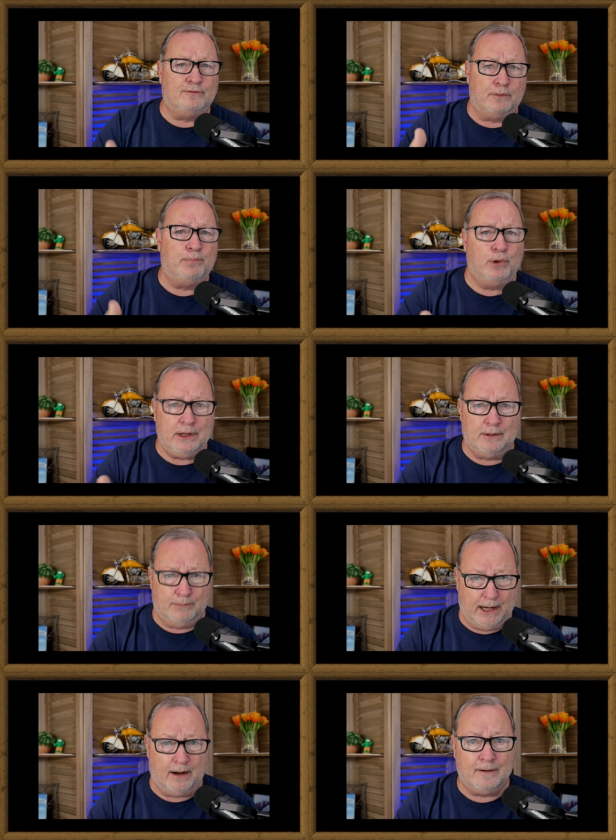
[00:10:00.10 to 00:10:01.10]
for putting them
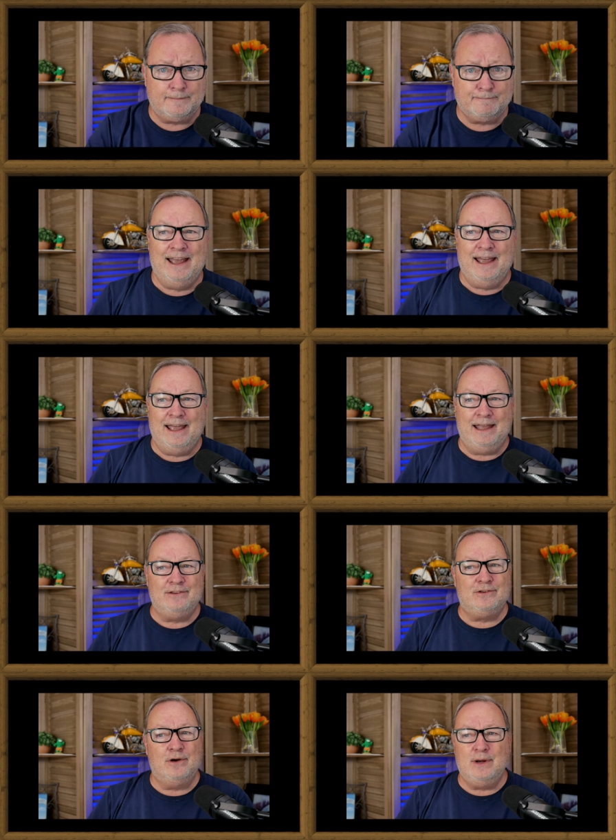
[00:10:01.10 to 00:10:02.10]
there. And
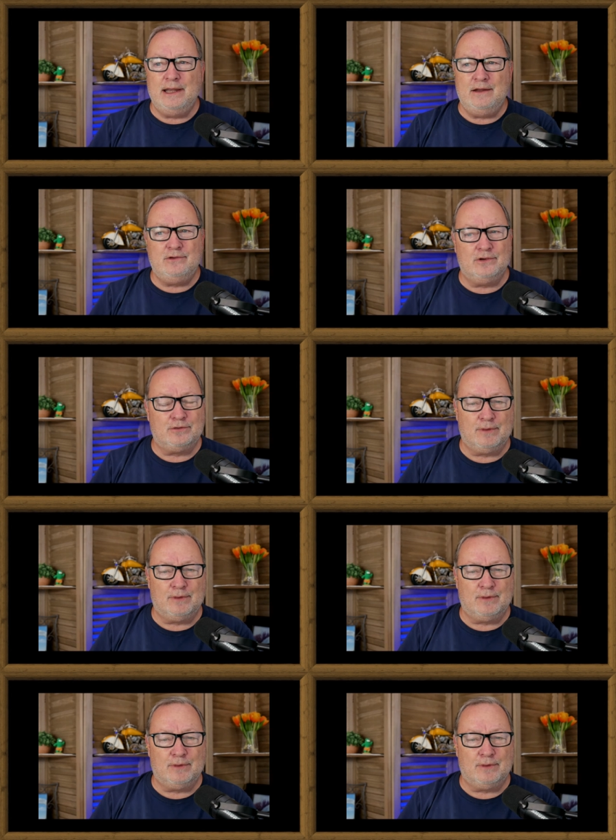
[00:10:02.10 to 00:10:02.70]
so he just,